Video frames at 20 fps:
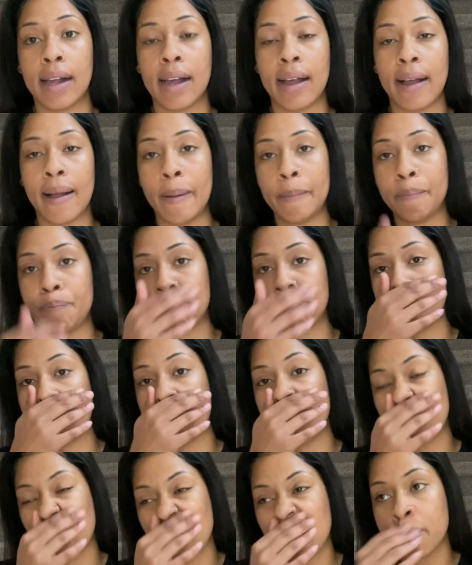Um,
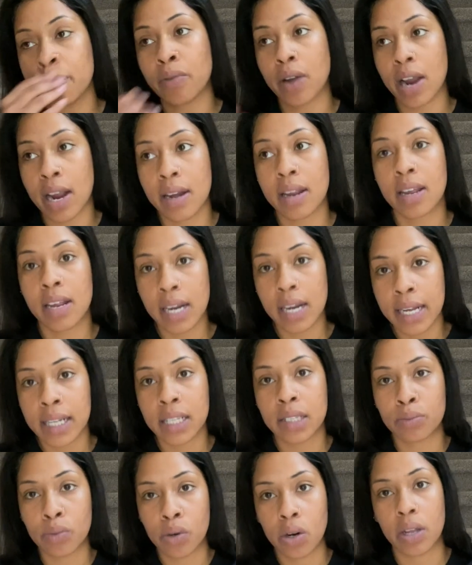but when I'm pregnant,
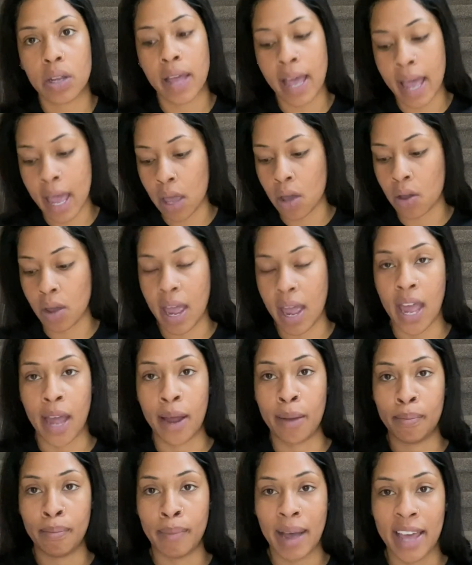it's more like, okay,
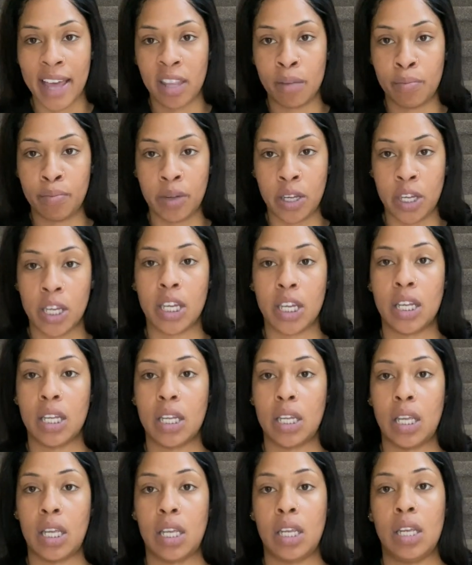I'm by the book,
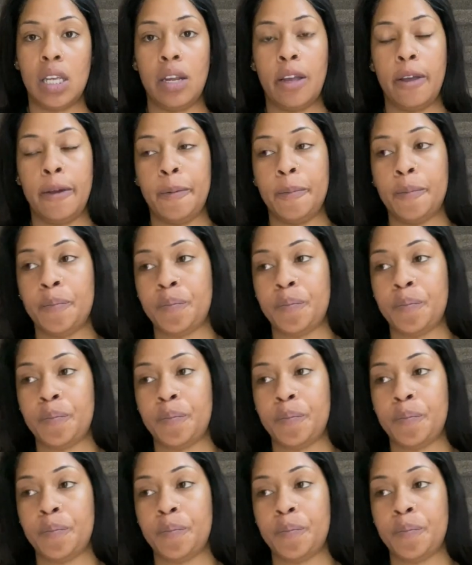you know.